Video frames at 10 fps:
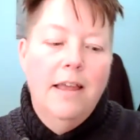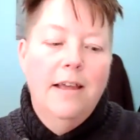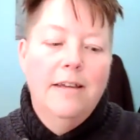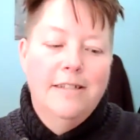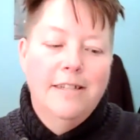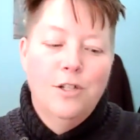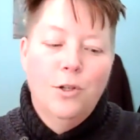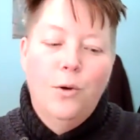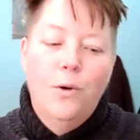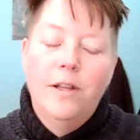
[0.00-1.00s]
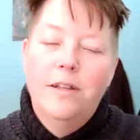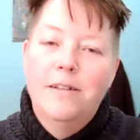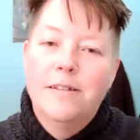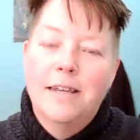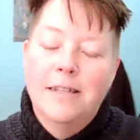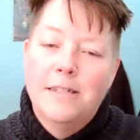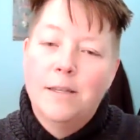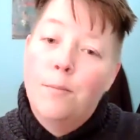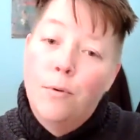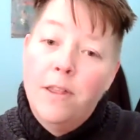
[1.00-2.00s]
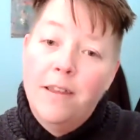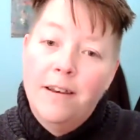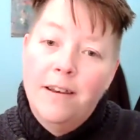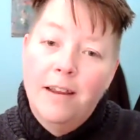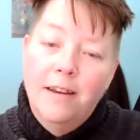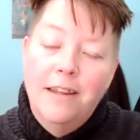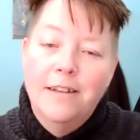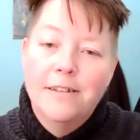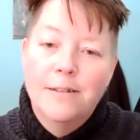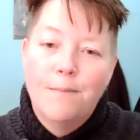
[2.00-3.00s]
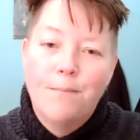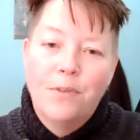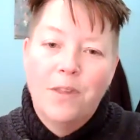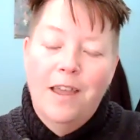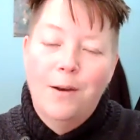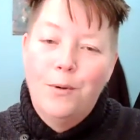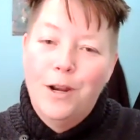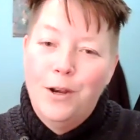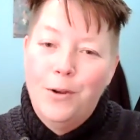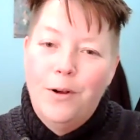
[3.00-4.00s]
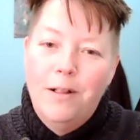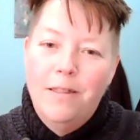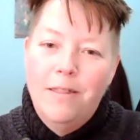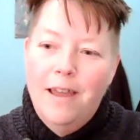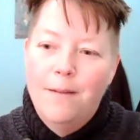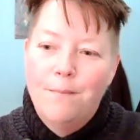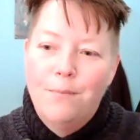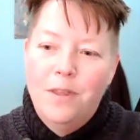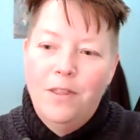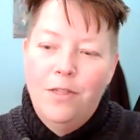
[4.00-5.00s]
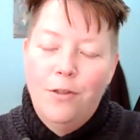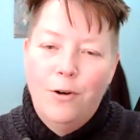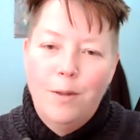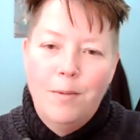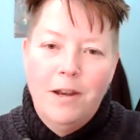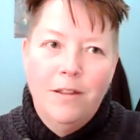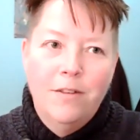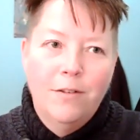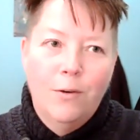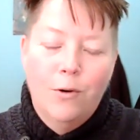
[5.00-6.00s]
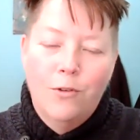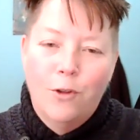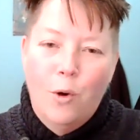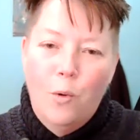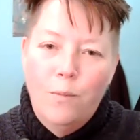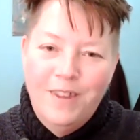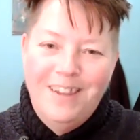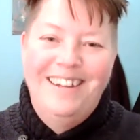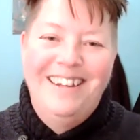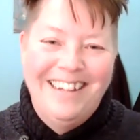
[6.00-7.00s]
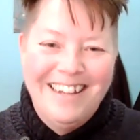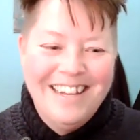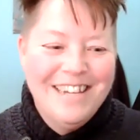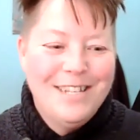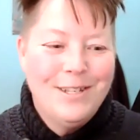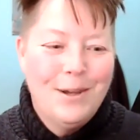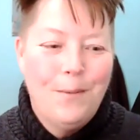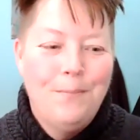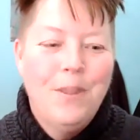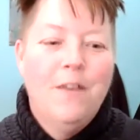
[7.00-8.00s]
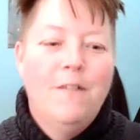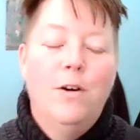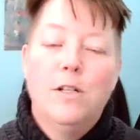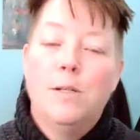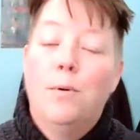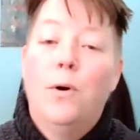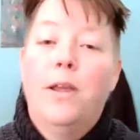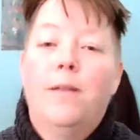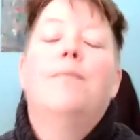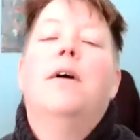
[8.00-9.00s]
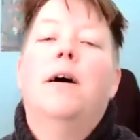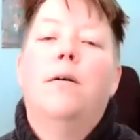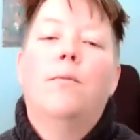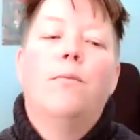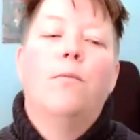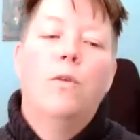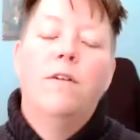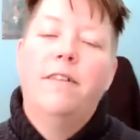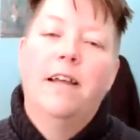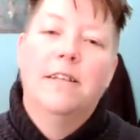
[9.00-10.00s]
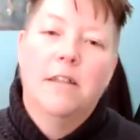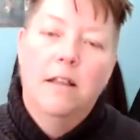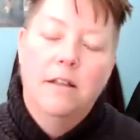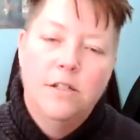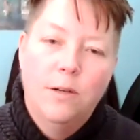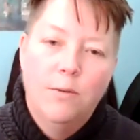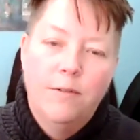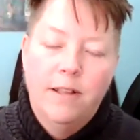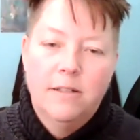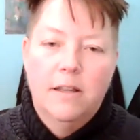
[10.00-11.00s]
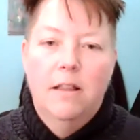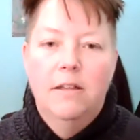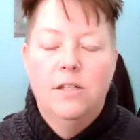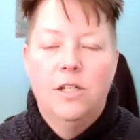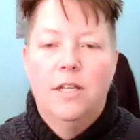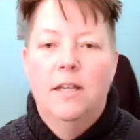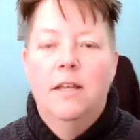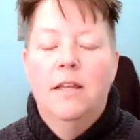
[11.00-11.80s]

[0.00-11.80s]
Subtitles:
essential oils, and some breathing techniques. And we're going to do all of that in 30 minutes or so. So first point, reflexology. Reflexology